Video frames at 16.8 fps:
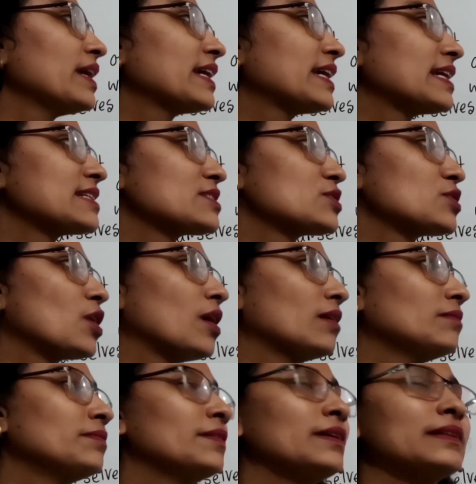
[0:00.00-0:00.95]
can
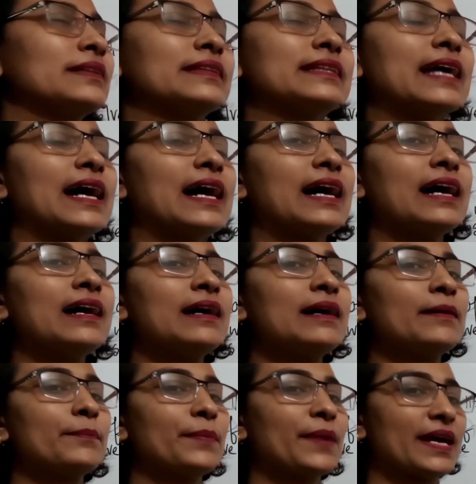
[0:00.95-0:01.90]
solve the
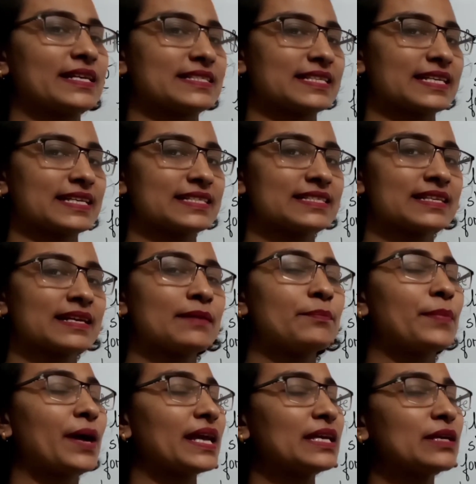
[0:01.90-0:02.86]
passage
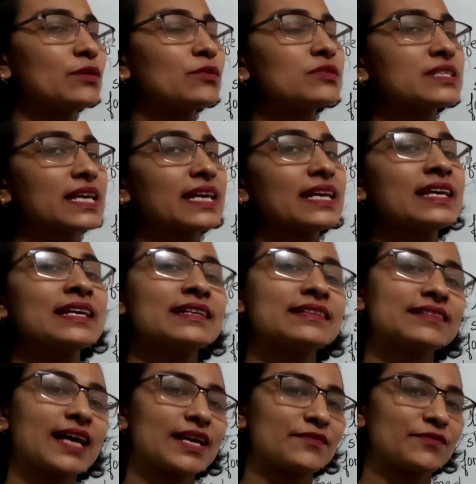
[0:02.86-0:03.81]
by using
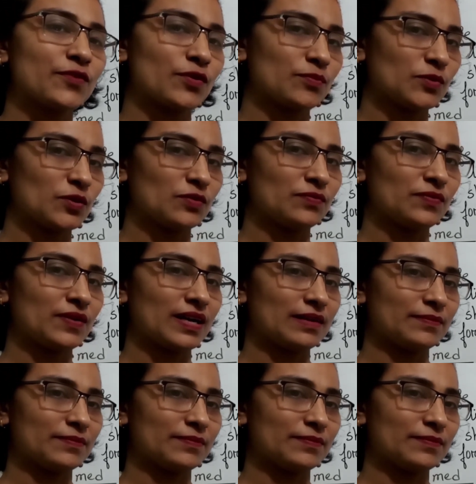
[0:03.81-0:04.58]
right form of verb.